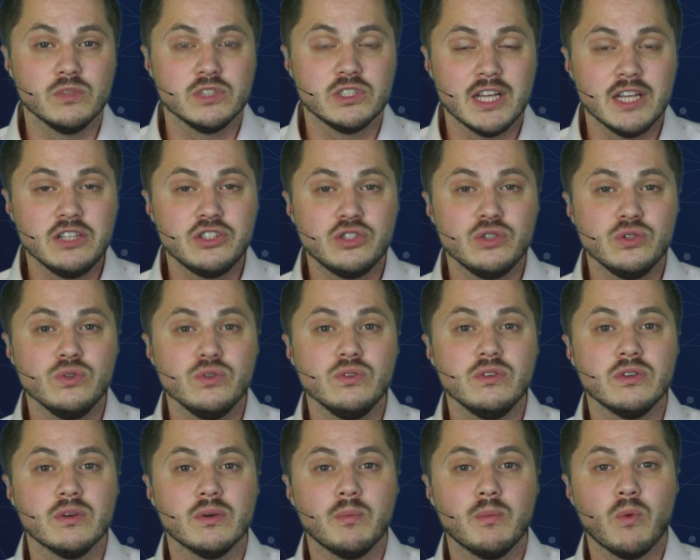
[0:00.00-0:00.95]
stay
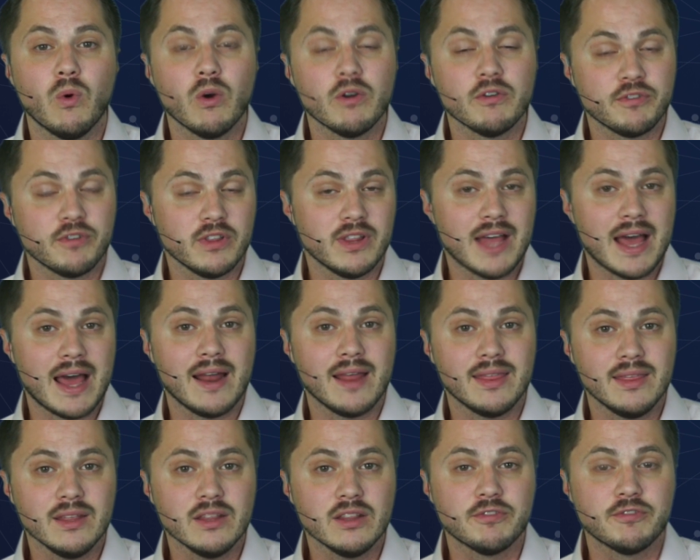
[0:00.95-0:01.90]
tuned more for that.
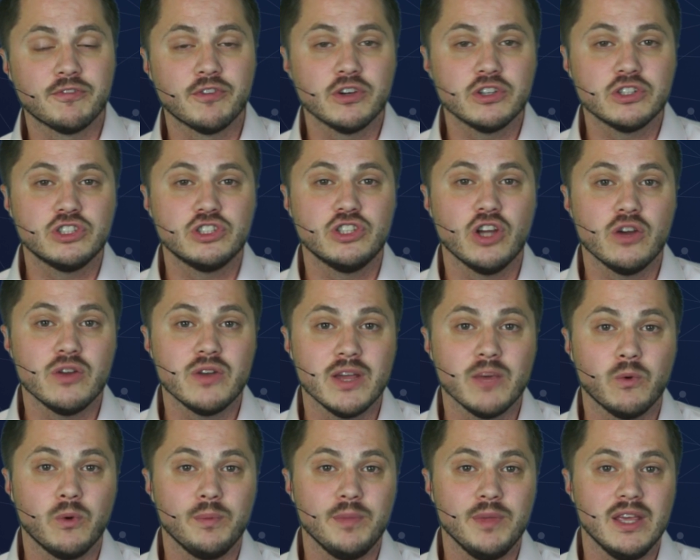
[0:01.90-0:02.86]
I think the first show
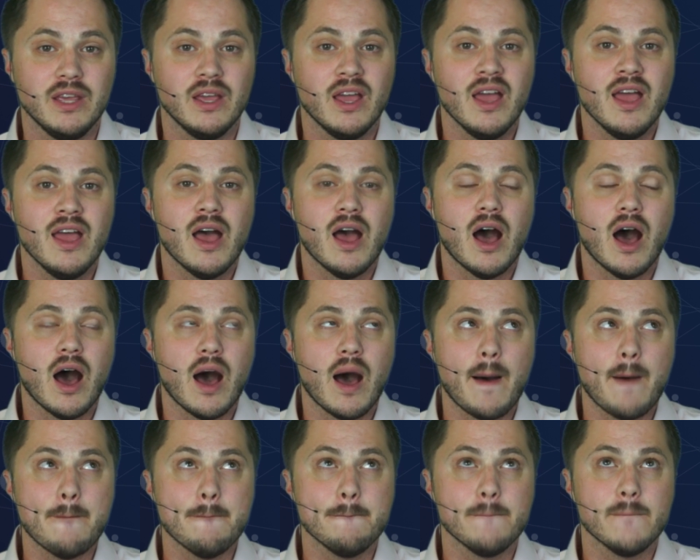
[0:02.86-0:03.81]
day will be
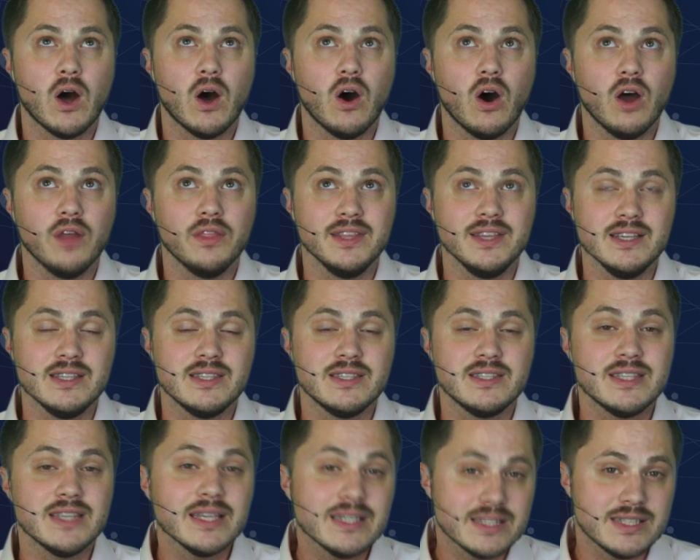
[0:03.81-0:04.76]
on the
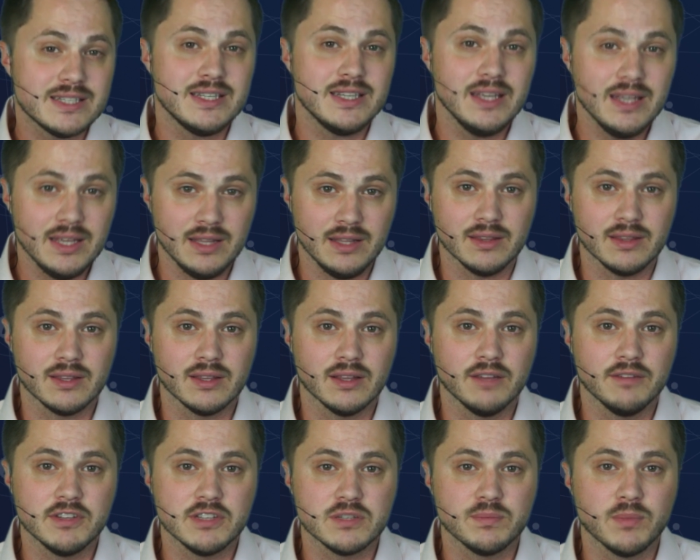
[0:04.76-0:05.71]
16th
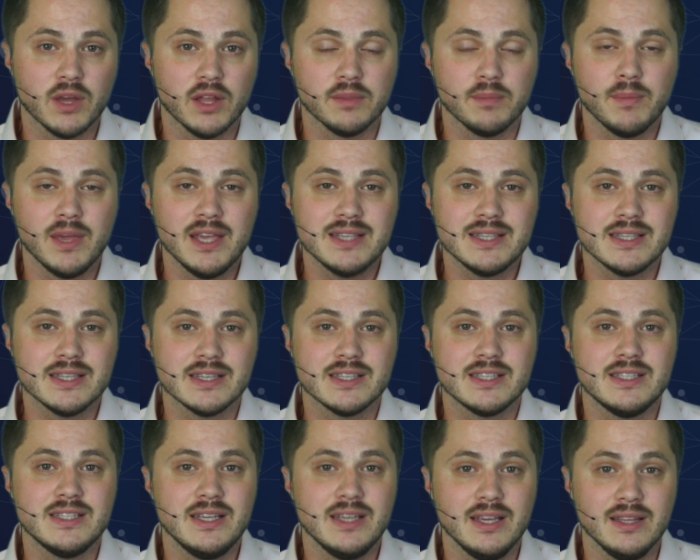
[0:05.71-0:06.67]
of this month, May
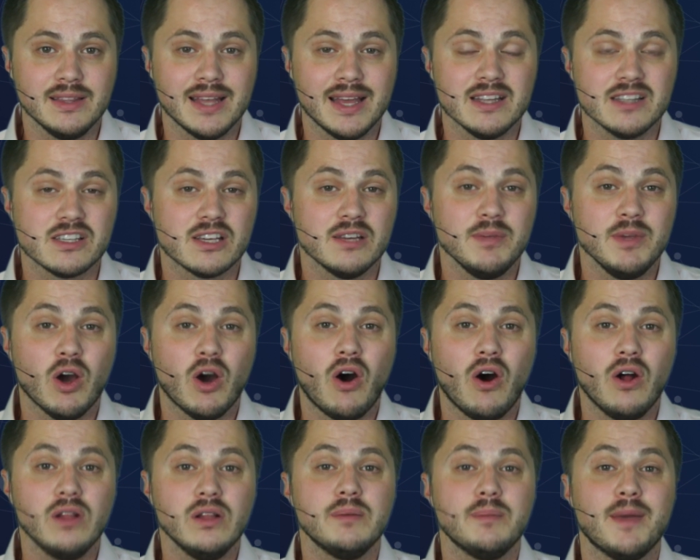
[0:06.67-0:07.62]
16th, and it's going to be
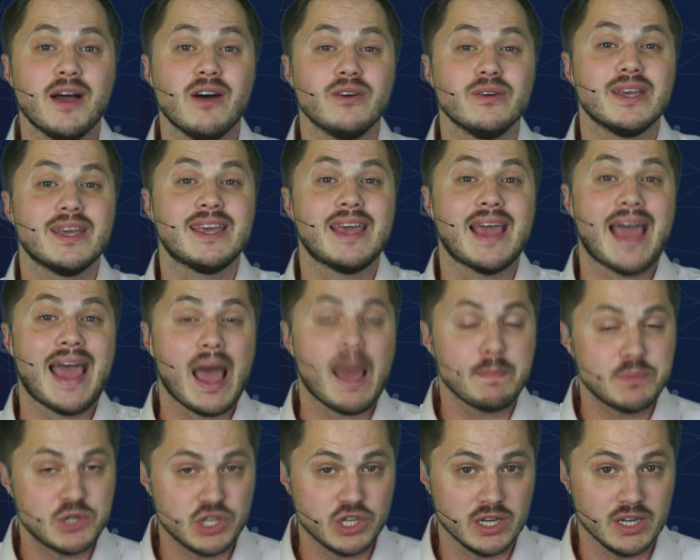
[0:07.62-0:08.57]
all about
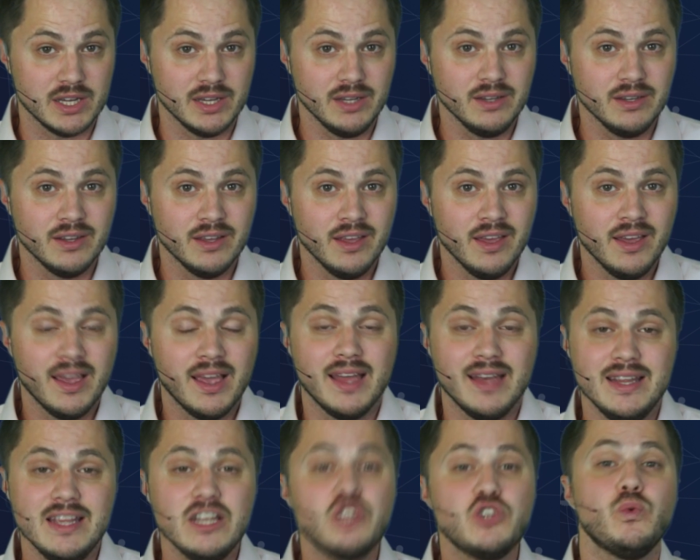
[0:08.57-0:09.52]
captioning.
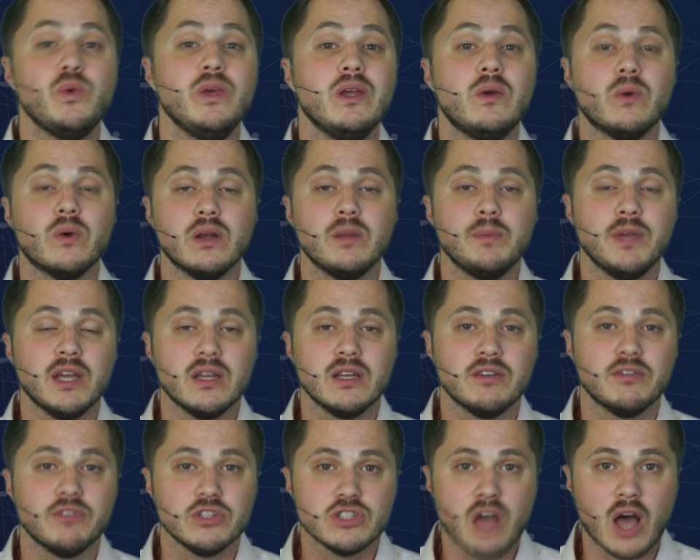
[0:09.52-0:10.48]
And each week we're going to pick
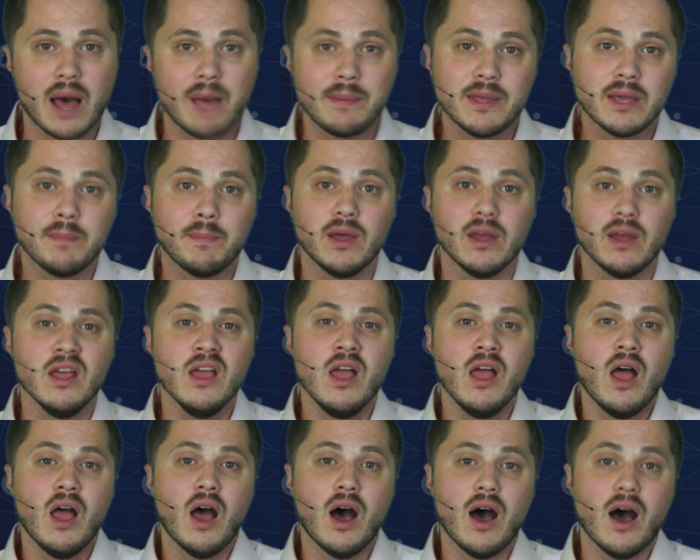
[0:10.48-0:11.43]
a different topic, but
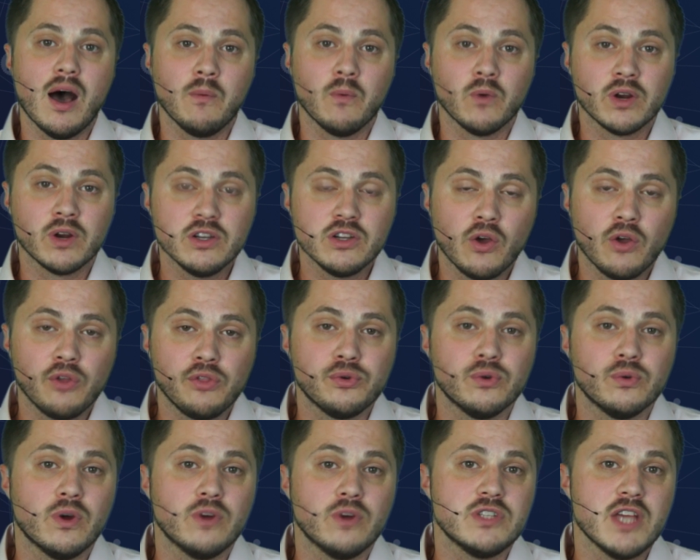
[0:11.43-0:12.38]
we're going to go
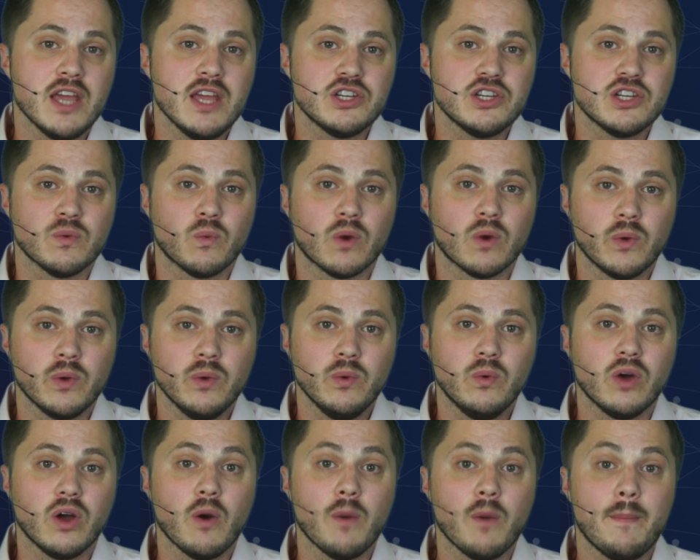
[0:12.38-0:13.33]
through a rotation where we
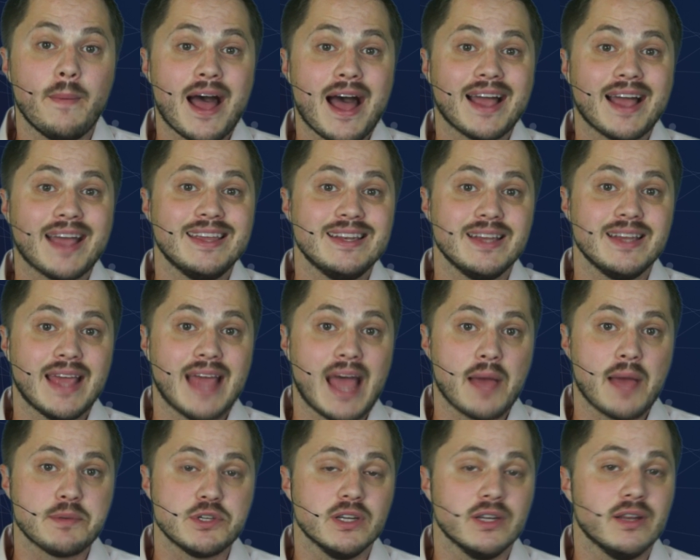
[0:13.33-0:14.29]
will go back into
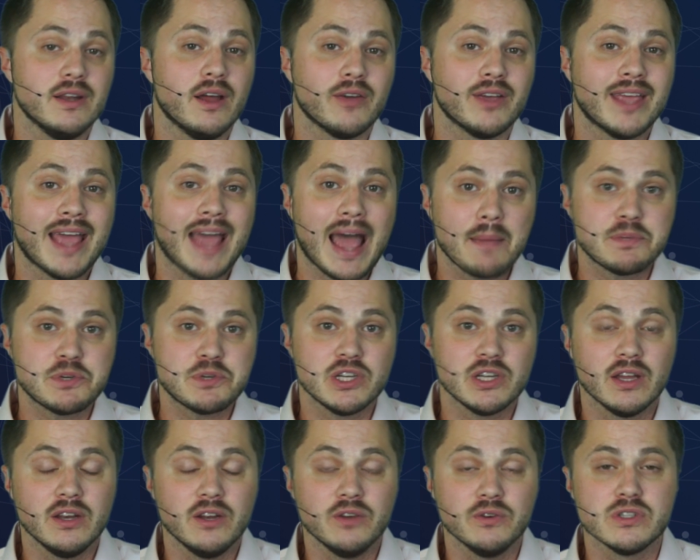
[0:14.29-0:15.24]
captioning. Now,
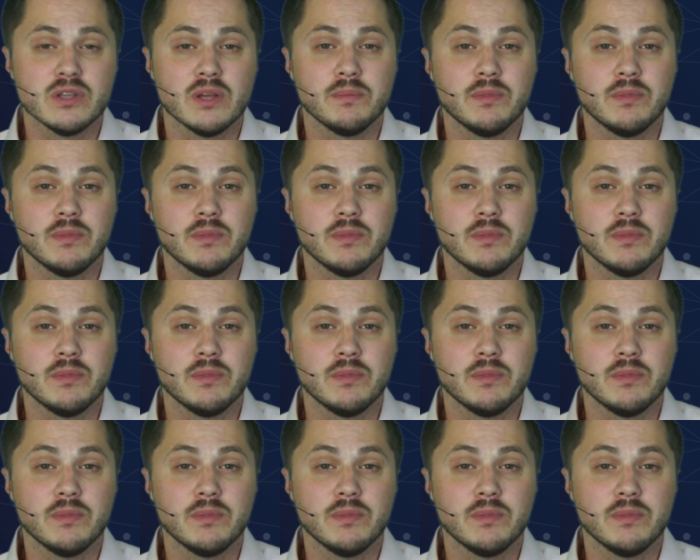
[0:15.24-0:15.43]
captioning I know is